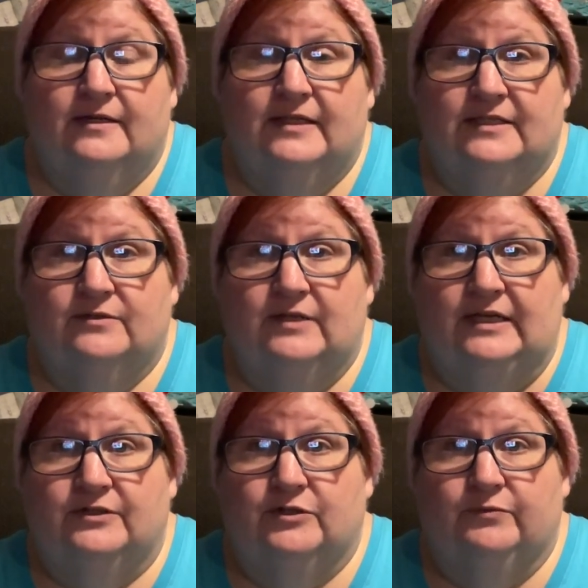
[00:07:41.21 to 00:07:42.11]
That's
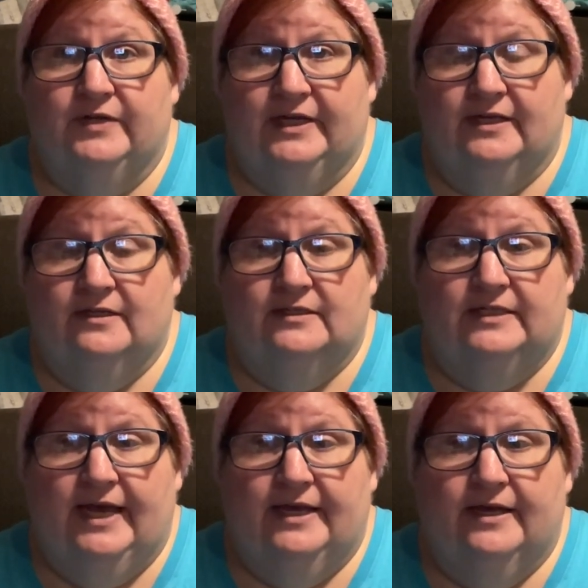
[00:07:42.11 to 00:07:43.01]
just ridiculous
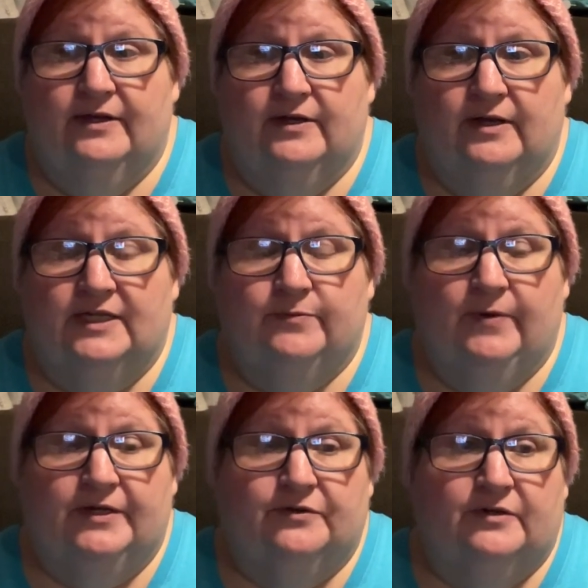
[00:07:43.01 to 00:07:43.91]
to
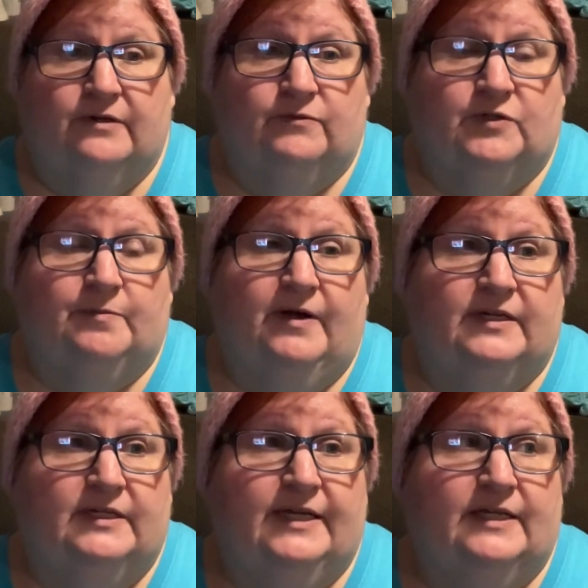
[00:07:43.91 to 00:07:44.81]
expect her to respond
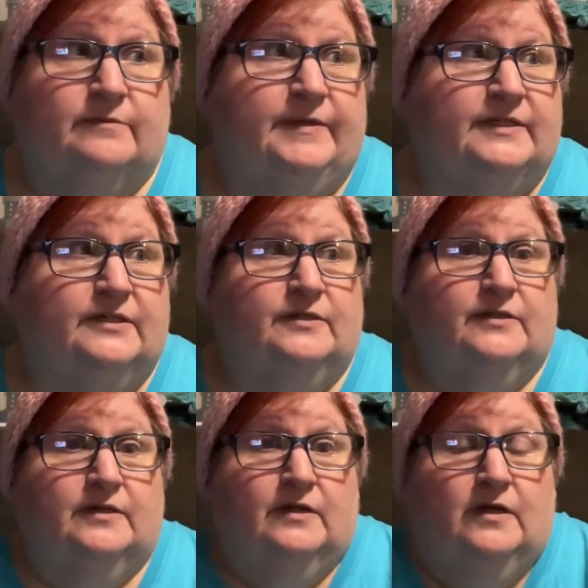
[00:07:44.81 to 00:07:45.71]
to text messages.